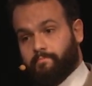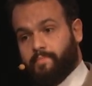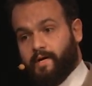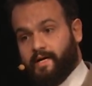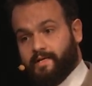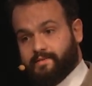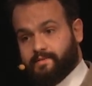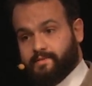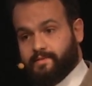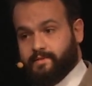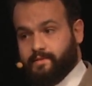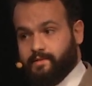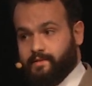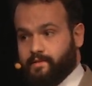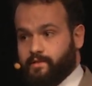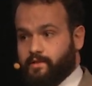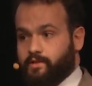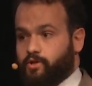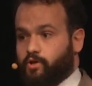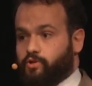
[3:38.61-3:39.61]
but
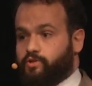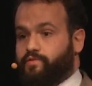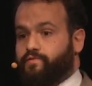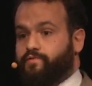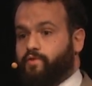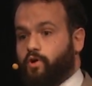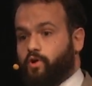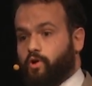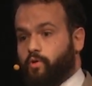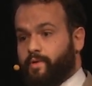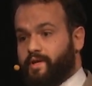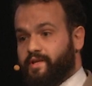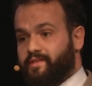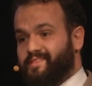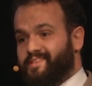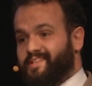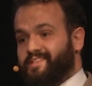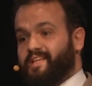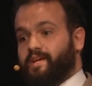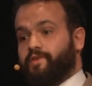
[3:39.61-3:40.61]
not
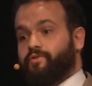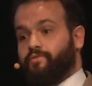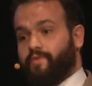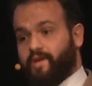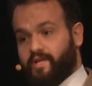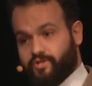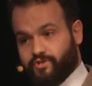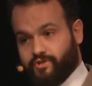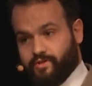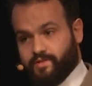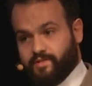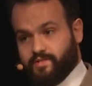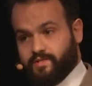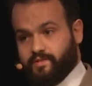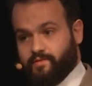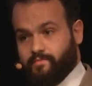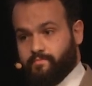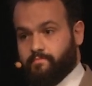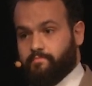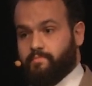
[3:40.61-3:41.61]
following the
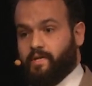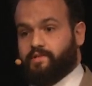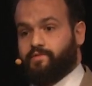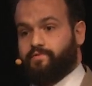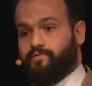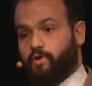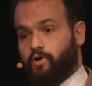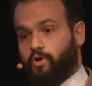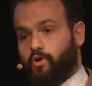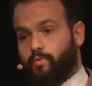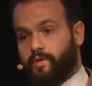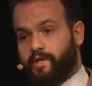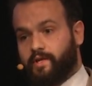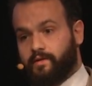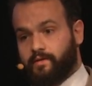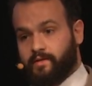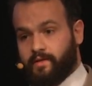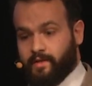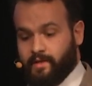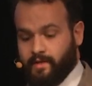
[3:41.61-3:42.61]
decorations, but
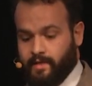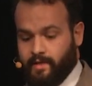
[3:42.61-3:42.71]
following